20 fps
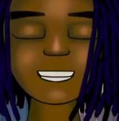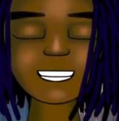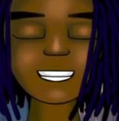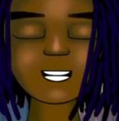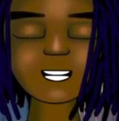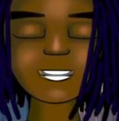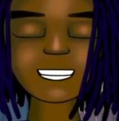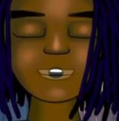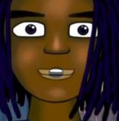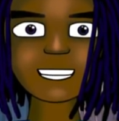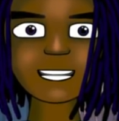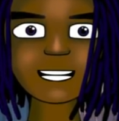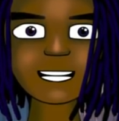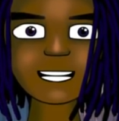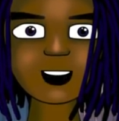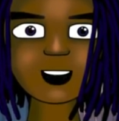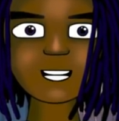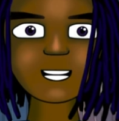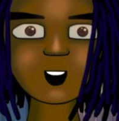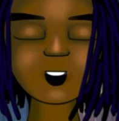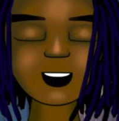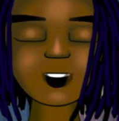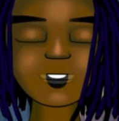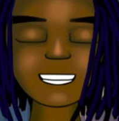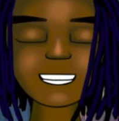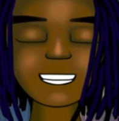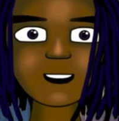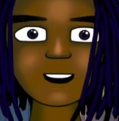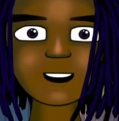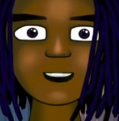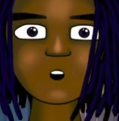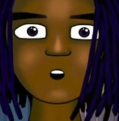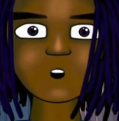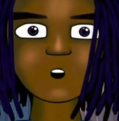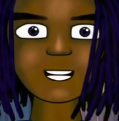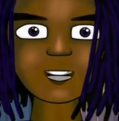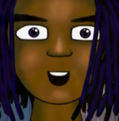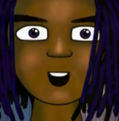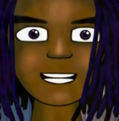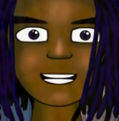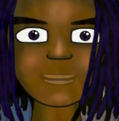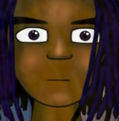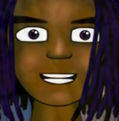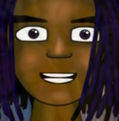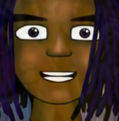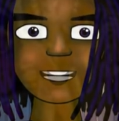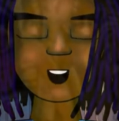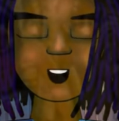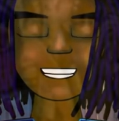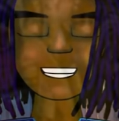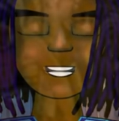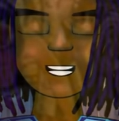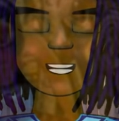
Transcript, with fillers: So firstly, I'll give a disclaimer that we do not